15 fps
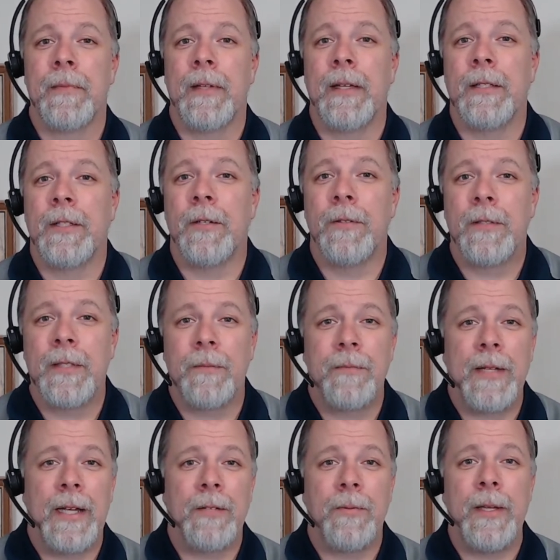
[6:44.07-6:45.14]
And so
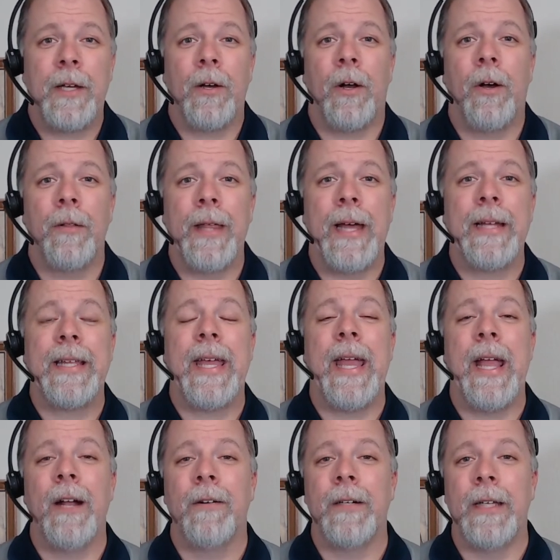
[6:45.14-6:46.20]
sometimes we call that
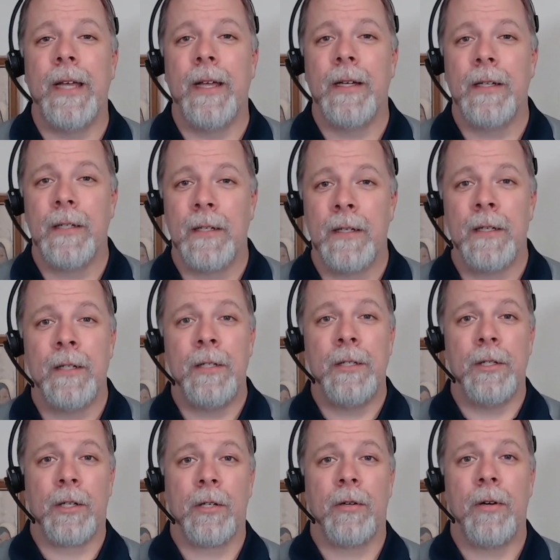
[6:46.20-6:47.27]
carrying
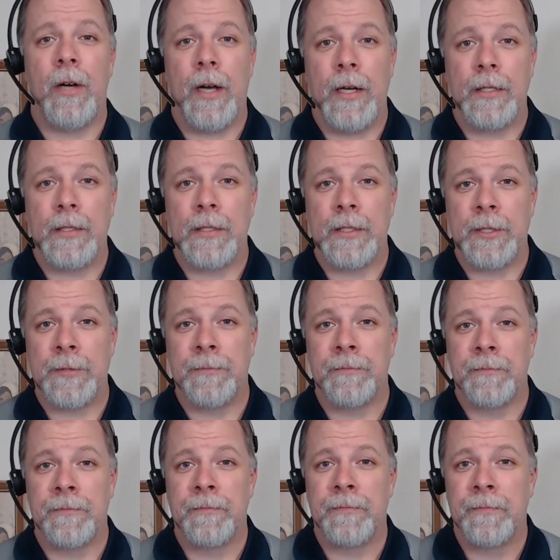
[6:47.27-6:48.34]
your cross.
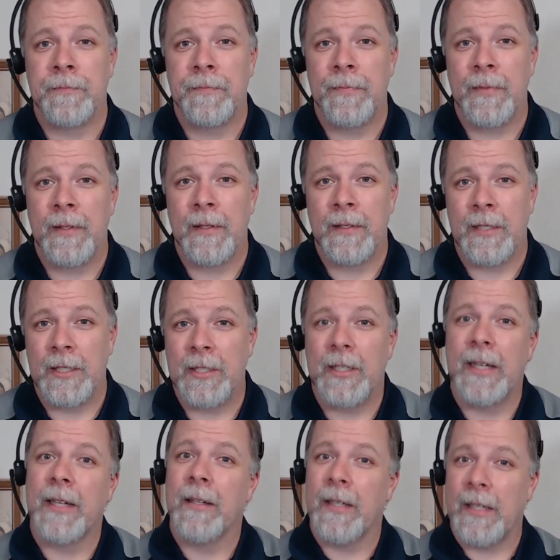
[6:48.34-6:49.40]
Just
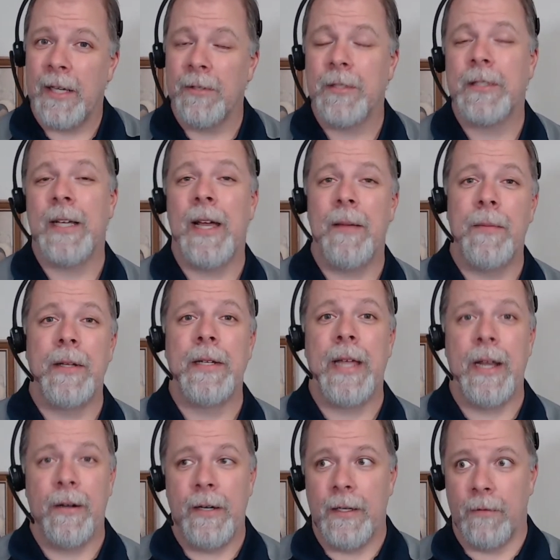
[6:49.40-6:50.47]
like how Simon
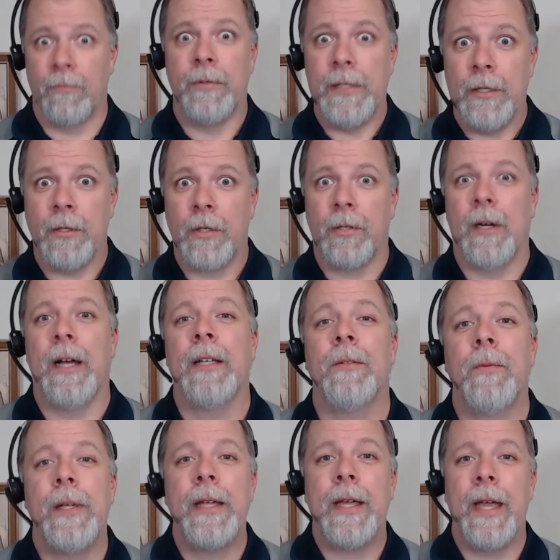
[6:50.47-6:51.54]
carried a real cross,
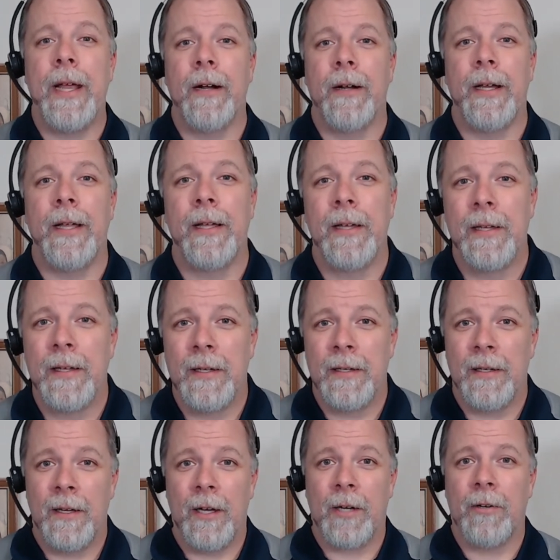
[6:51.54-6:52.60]
we carry
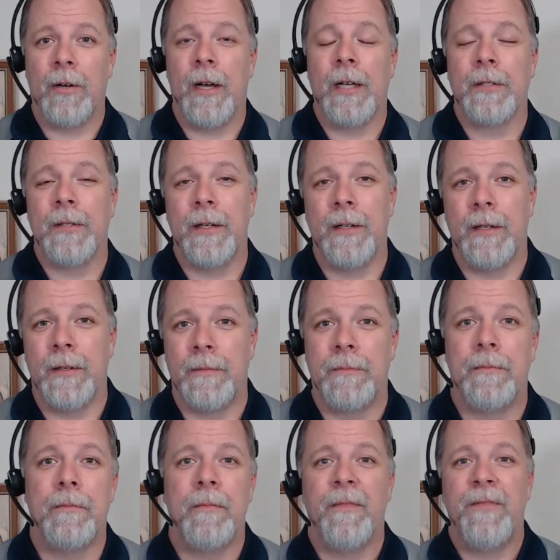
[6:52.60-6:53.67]
a cross in a
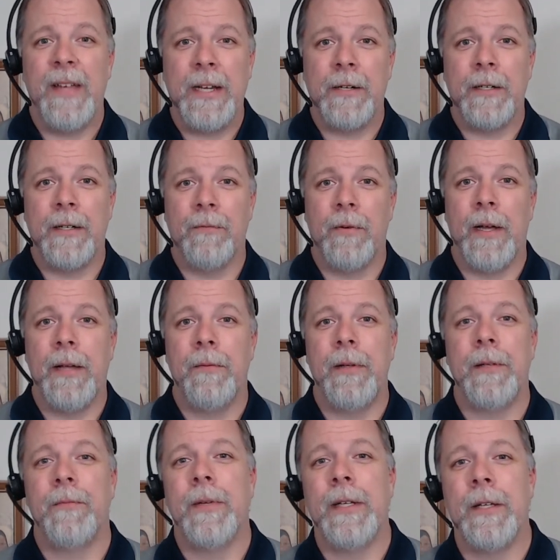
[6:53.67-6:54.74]
figurative way. We
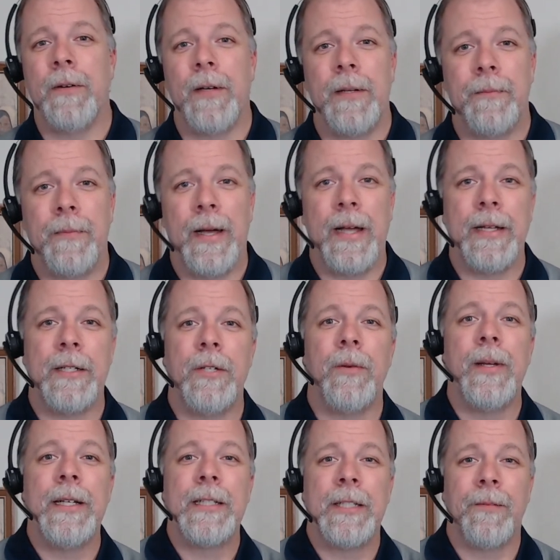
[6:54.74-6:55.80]
do it by
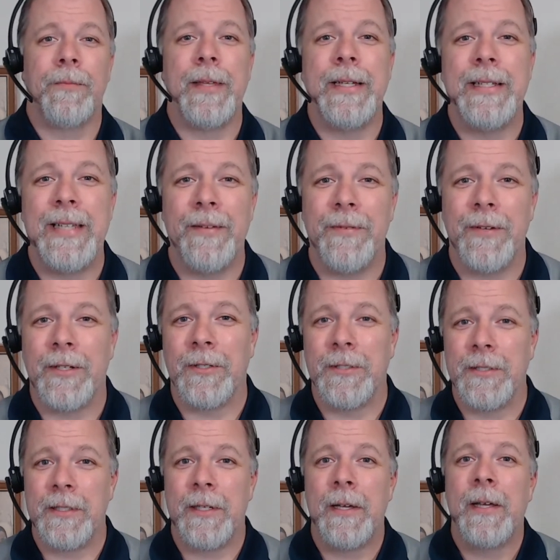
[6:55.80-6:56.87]
doing something difficult.
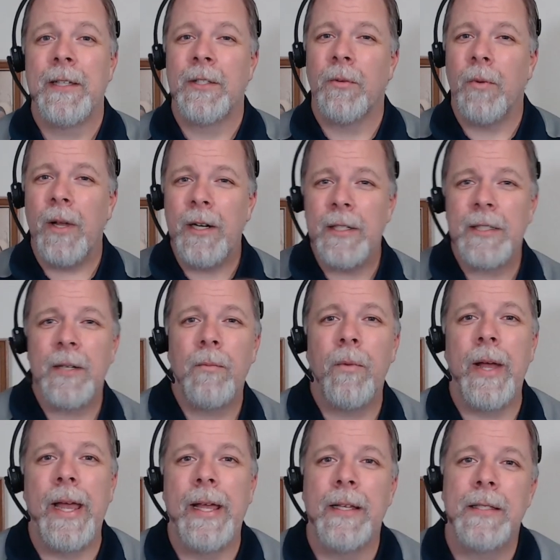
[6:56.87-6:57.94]
So what are some
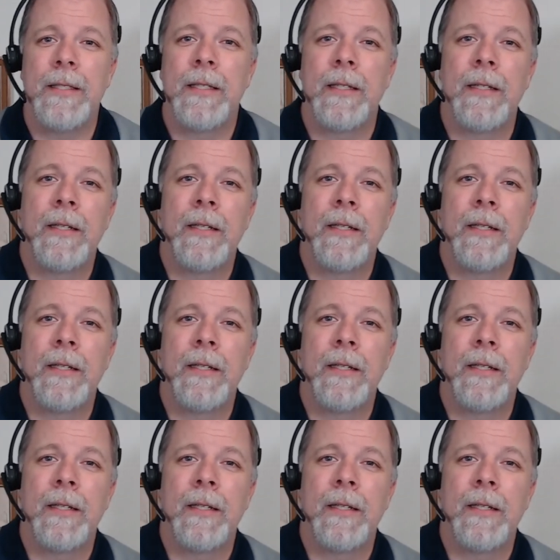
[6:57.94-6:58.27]
ways